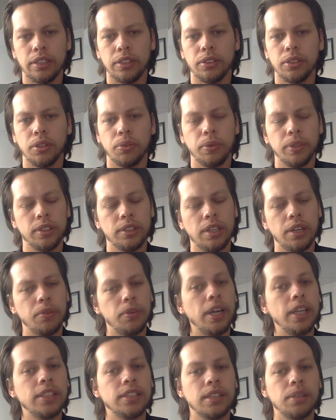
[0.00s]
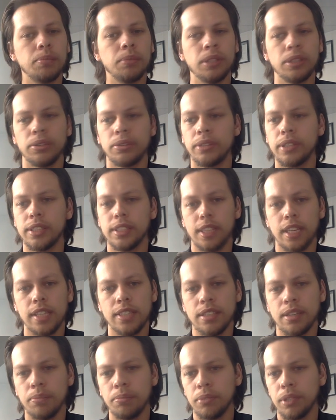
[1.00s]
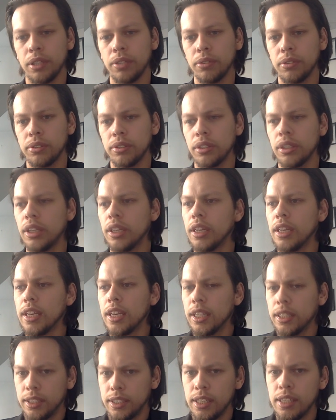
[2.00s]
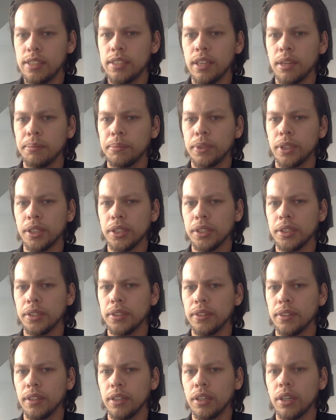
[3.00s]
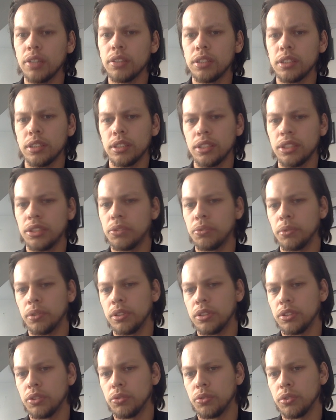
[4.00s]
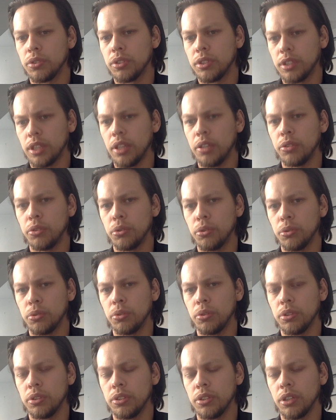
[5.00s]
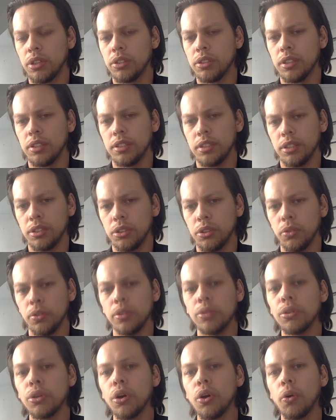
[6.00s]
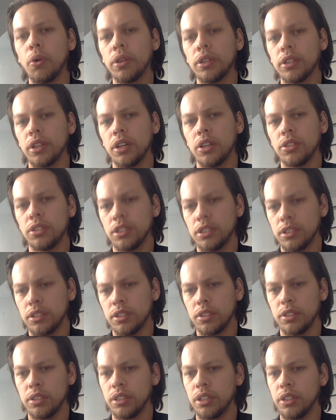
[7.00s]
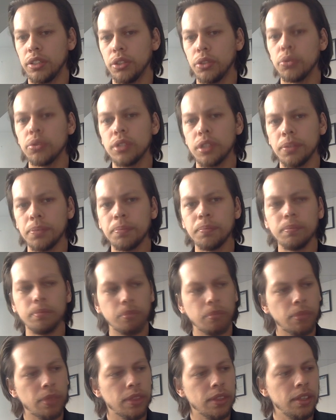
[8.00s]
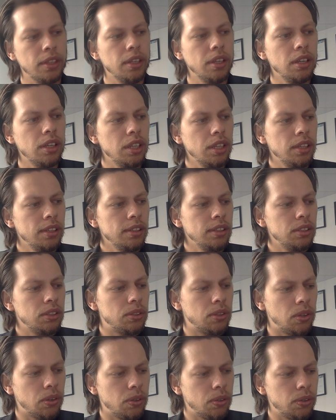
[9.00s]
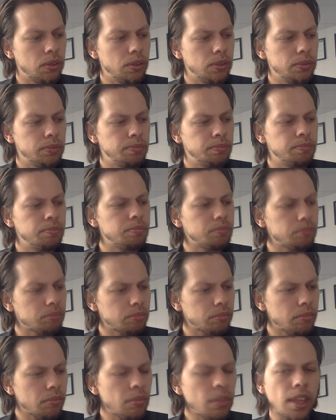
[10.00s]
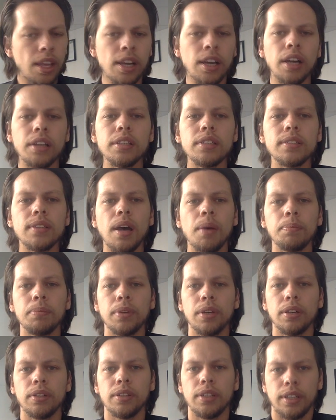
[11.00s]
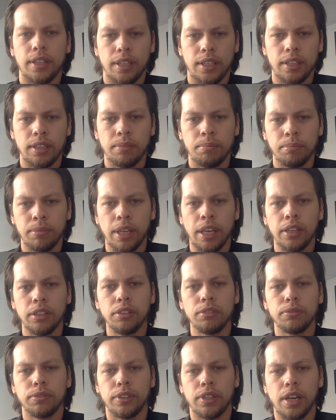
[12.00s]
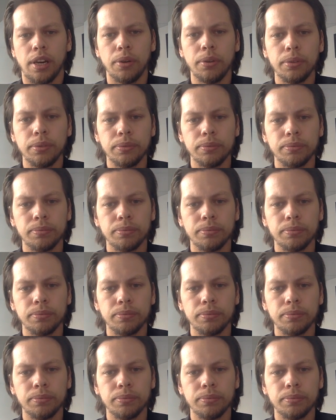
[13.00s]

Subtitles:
When they write something or they say something or see something, the consciousness will stay true to its consciousness. You will know what consciousness they are using. So I'm gonna stop there, and thank you for now.